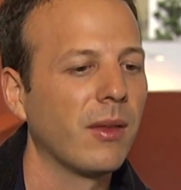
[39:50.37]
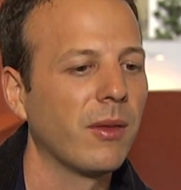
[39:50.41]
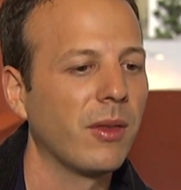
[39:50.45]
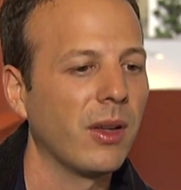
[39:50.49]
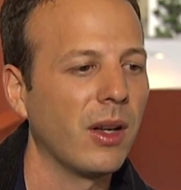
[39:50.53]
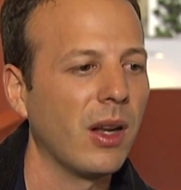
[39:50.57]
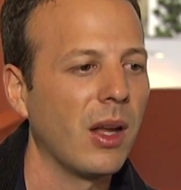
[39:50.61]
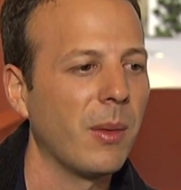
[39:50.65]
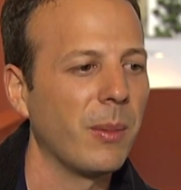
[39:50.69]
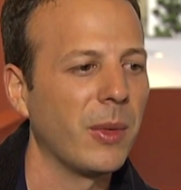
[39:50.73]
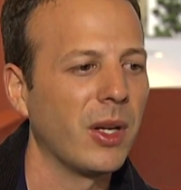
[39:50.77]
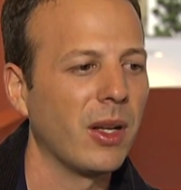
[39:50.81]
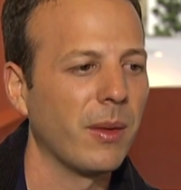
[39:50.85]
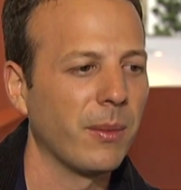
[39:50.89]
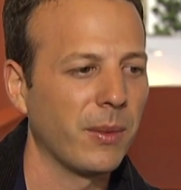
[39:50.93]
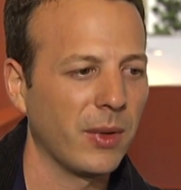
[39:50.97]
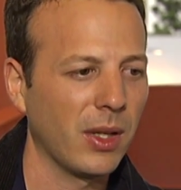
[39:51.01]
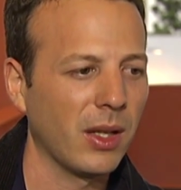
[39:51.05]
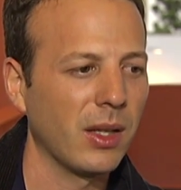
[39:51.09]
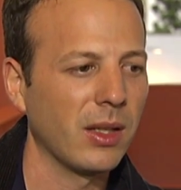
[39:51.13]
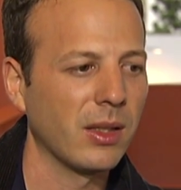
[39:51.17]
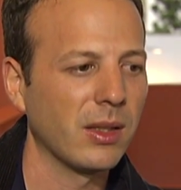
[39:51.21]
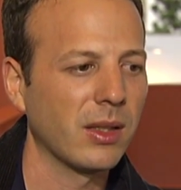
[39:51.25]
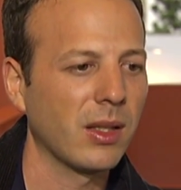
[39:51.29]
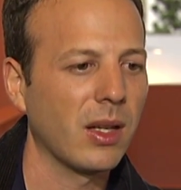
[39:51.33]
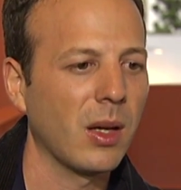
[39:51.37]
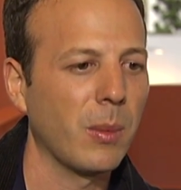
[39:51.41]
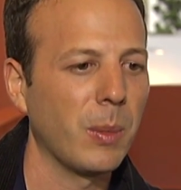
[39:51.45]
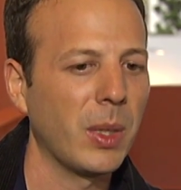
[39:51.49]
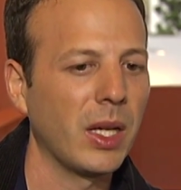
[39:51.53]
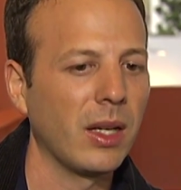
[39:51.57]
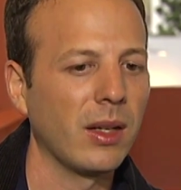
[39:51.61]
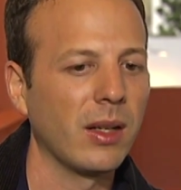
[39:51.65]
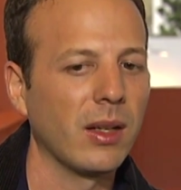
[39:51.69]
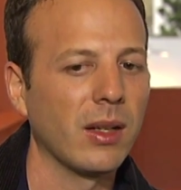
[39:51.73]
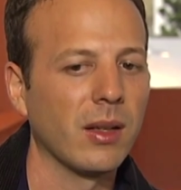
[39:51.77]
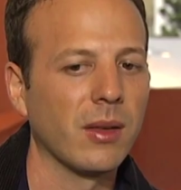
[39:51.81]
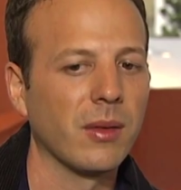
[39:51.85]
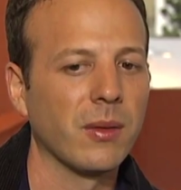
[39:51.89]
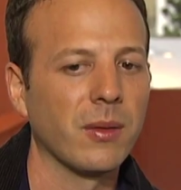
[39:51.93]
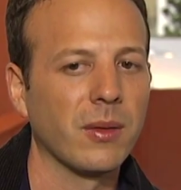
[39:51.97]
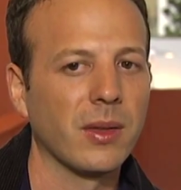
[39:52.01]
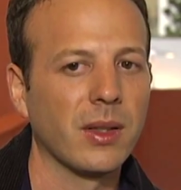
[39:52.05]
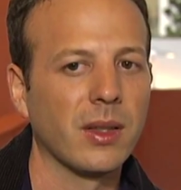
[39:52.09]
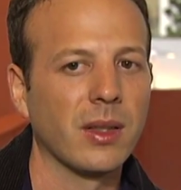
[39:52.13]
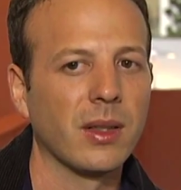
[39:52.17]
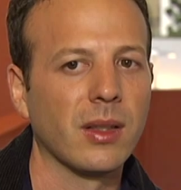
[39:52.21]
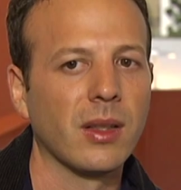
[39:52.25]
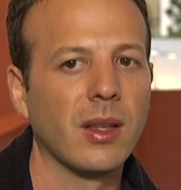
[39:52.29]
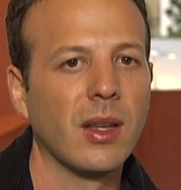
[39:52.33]
phenomenon that is coming
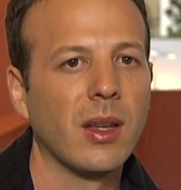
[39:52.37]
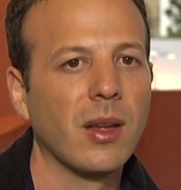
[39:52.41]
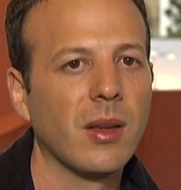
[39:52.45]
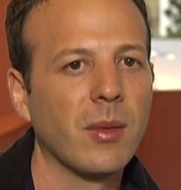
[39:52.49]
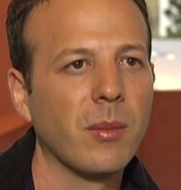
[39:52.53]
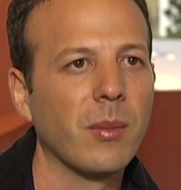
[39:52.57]
of